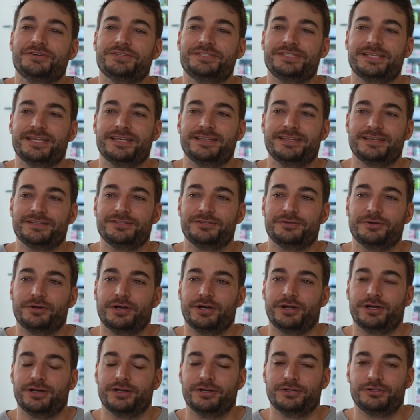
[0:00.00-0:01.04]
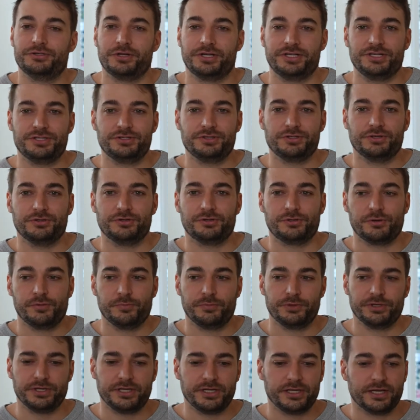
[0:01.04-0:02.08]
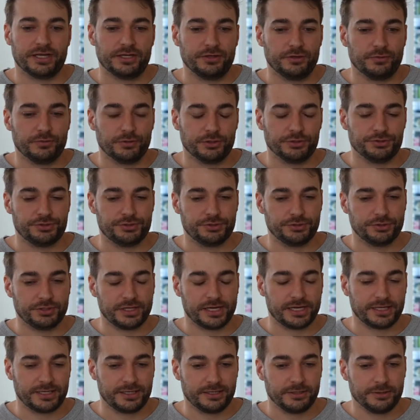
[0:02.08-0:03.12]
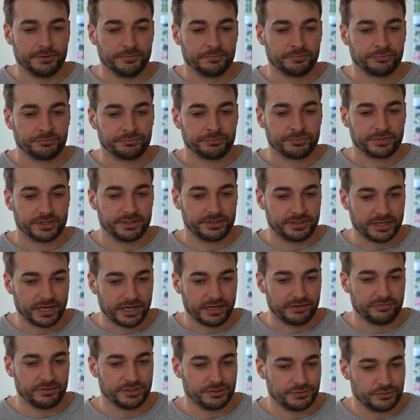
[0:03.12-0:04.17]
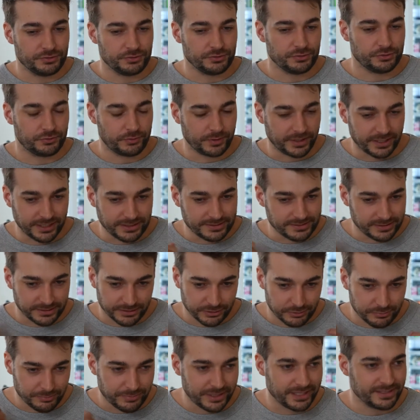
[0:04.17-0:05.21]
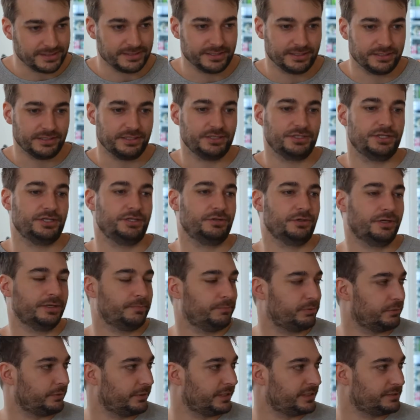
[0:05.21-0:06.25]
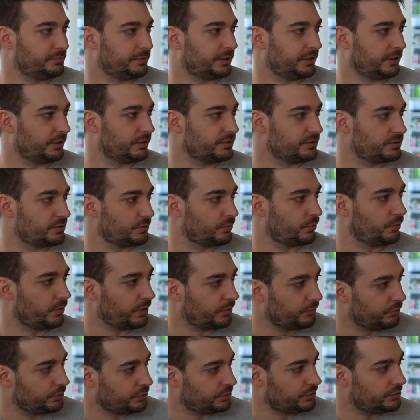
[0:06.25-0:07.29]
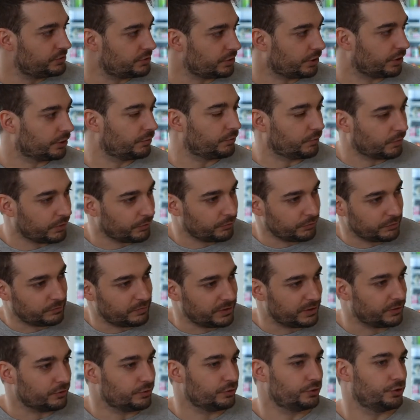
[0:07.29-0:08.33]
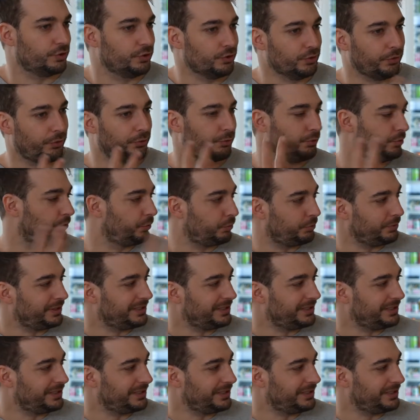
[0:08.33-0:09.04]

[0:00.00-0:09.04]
say that you are a traditional company and you want to like dive into creating an amazing digital employee experience. Where would you start? What would be your go through three